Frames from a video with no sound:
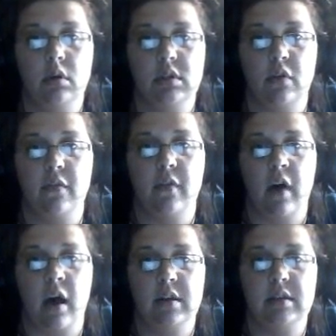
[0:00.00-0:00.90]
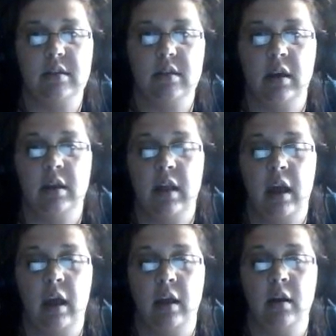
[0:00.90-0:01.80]
So fonts, and
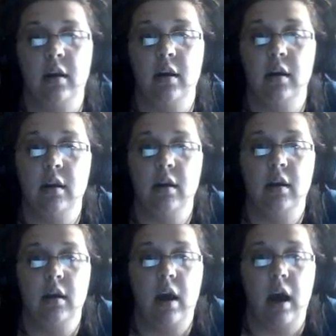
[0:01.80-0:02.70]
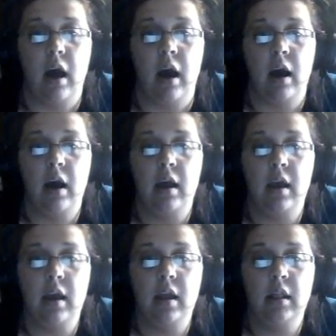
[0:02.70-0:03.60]
then
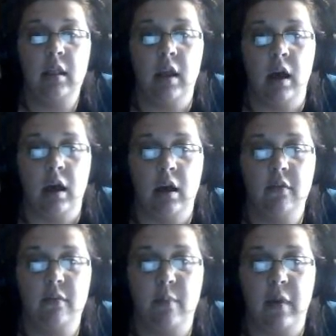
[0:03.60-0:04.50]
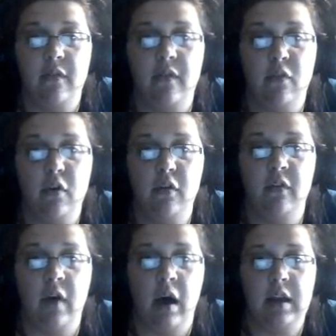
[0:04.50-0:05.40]
I love, my favorite
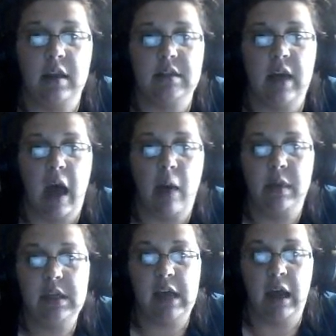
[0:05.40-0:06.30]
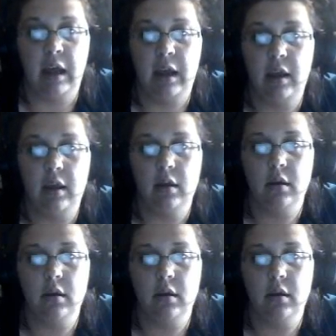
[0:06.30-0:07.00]
font is Happy Day.